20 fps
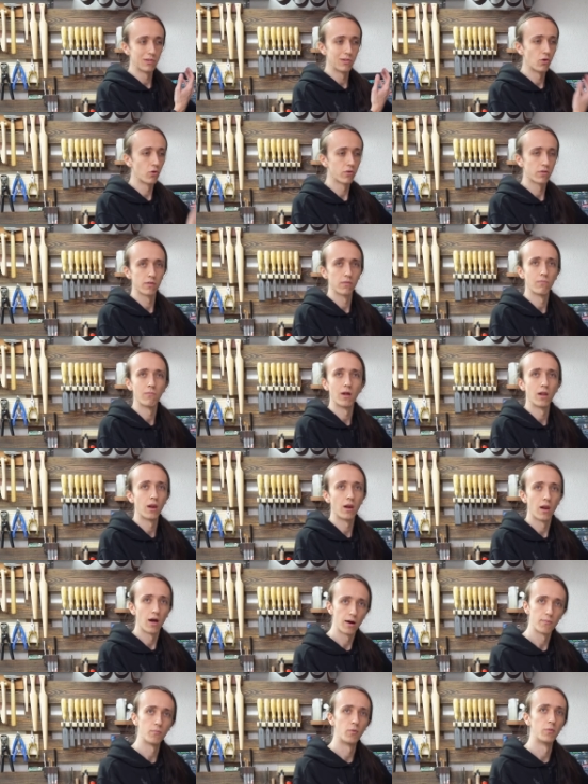looks a
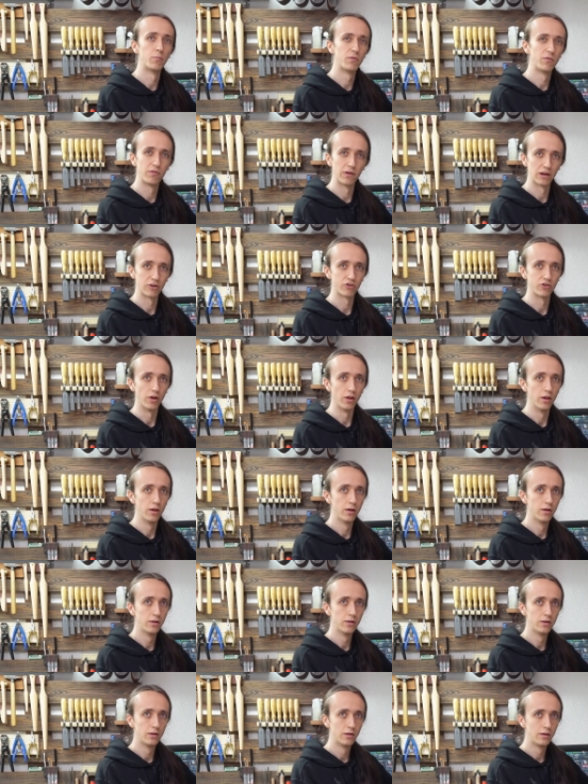lot more professional.
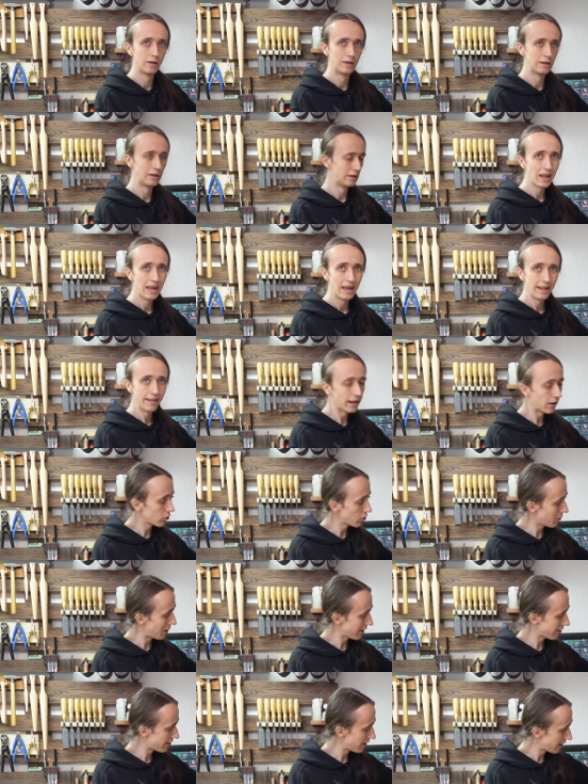Now you
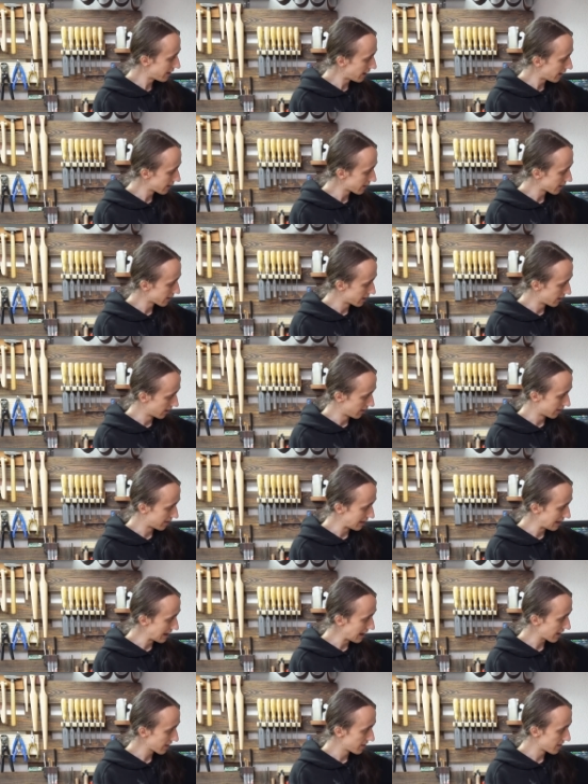might see that the
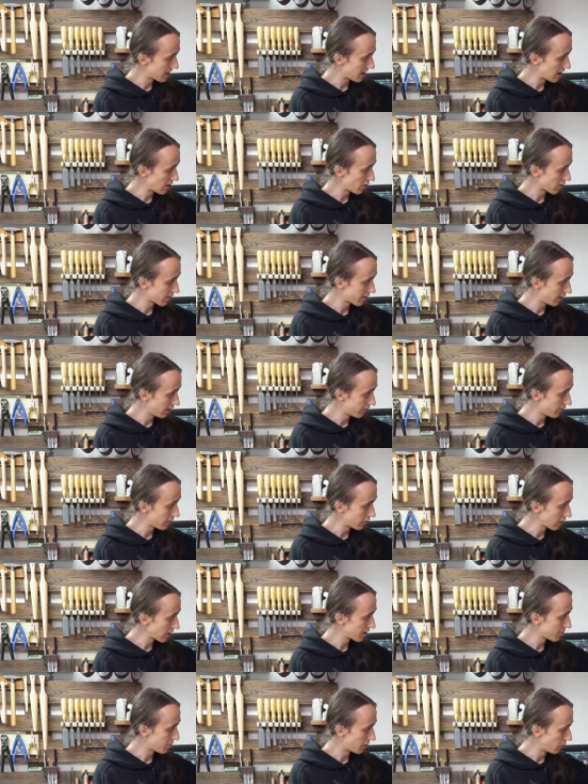z-axis here is still
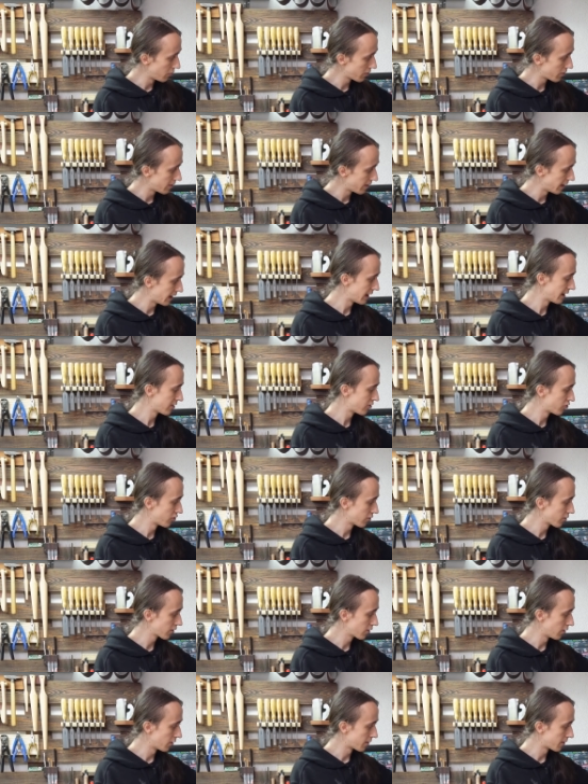very exposed, and that is
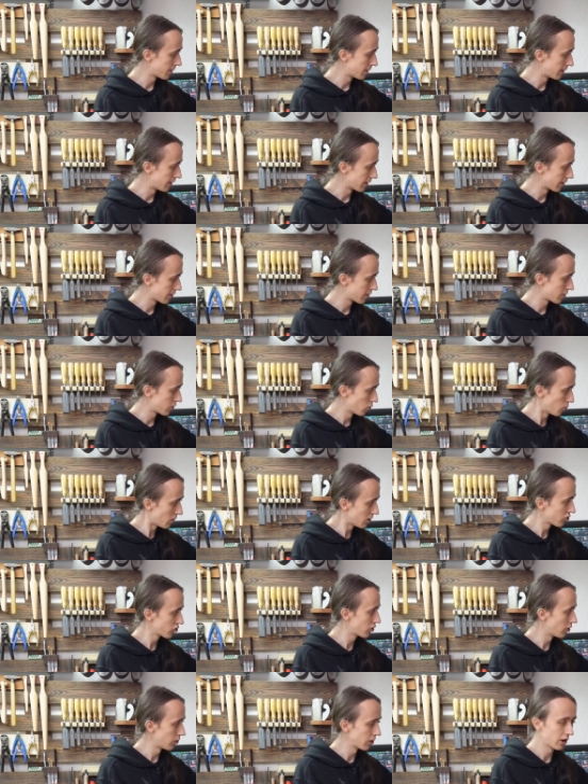just because there's so
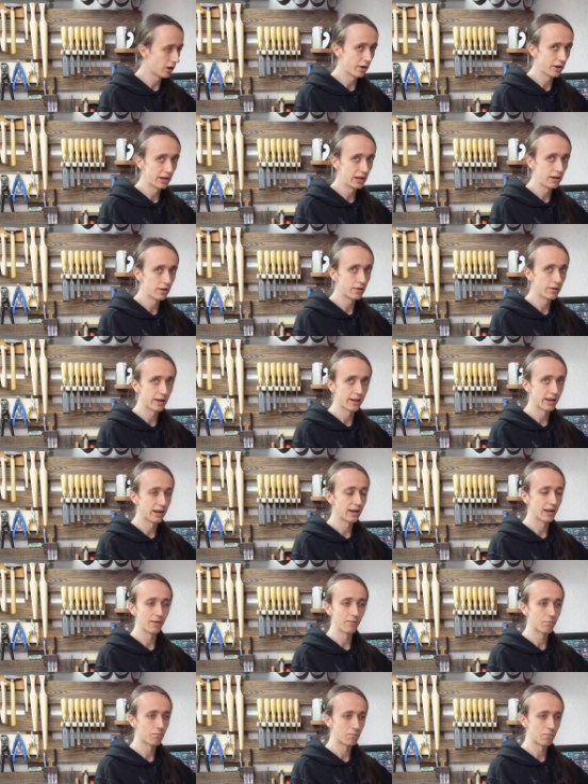much going on here that
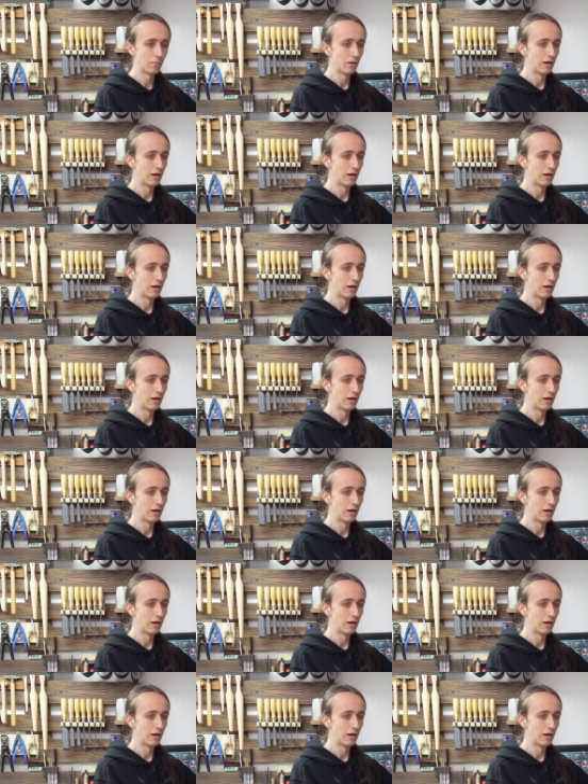I